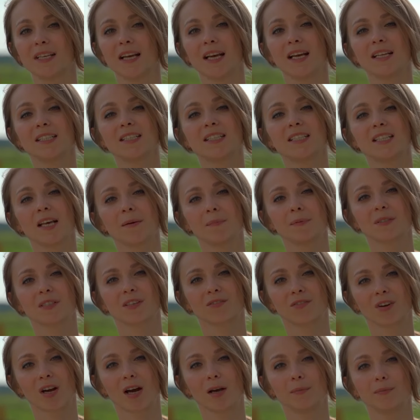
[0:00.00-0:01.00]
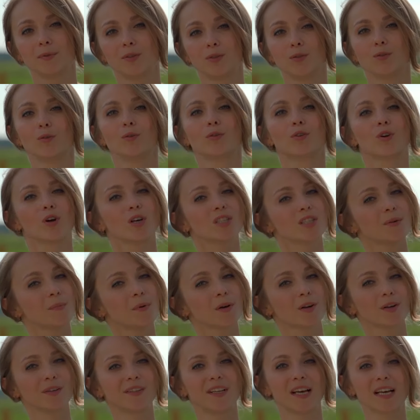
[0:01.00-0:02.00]
and subscribe to
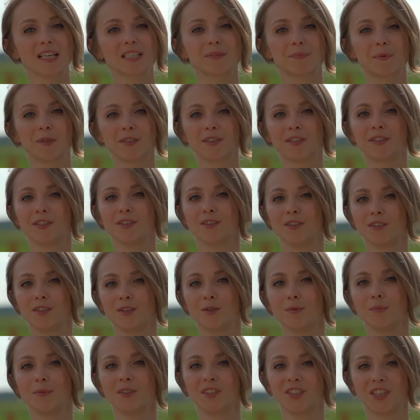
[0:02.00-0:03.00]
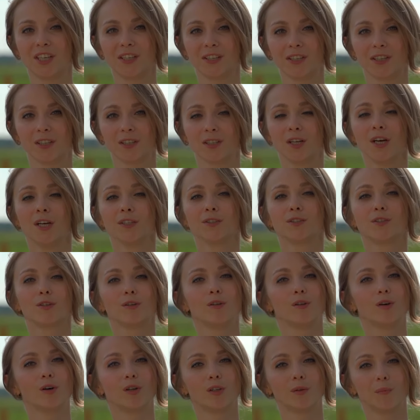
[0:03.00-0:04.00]
Rosoboronexport YouTube channel to
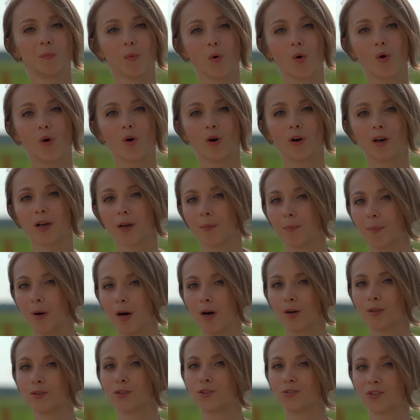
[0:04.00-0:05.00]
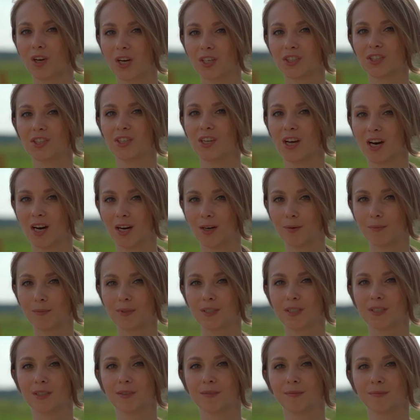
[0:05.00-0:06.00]
learn more about Russian
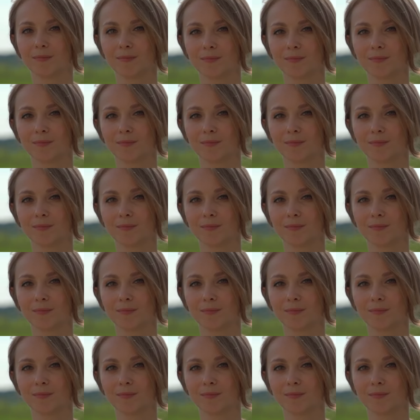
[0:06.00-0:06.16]
arms.